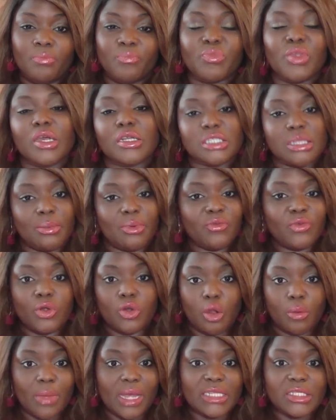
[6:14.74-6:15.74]
Some of you
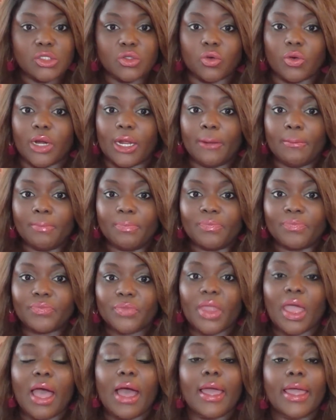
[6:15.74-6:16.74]
know my story.
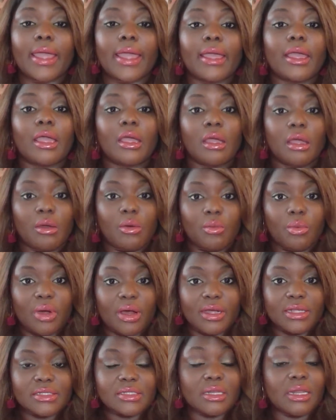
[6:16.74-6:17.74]
I
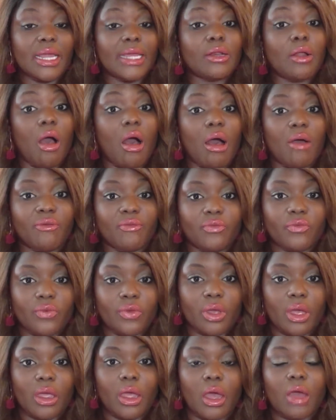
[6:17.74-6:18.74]
was laid off
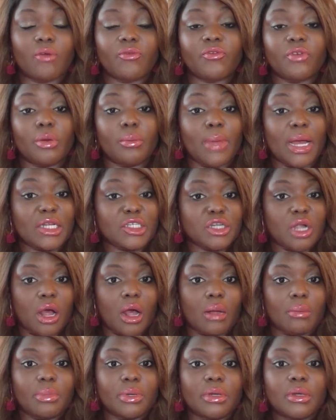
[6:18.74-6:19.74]
from my
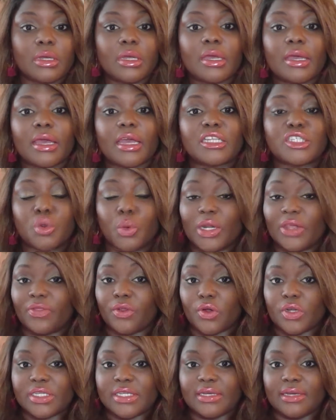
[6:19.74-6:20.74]
job in
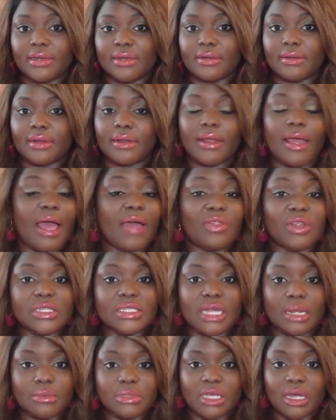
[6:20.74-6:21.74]
2013 at the
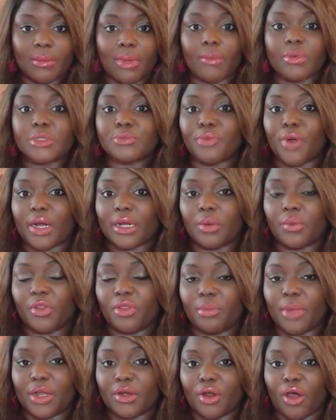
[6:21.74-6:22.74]
same time I was pregnant with
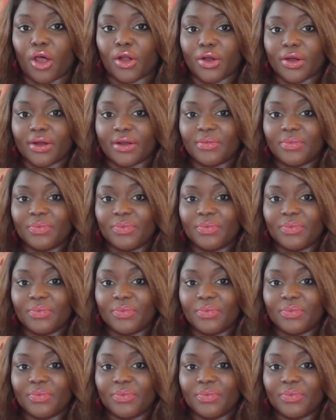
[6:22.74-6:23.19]
my daughter.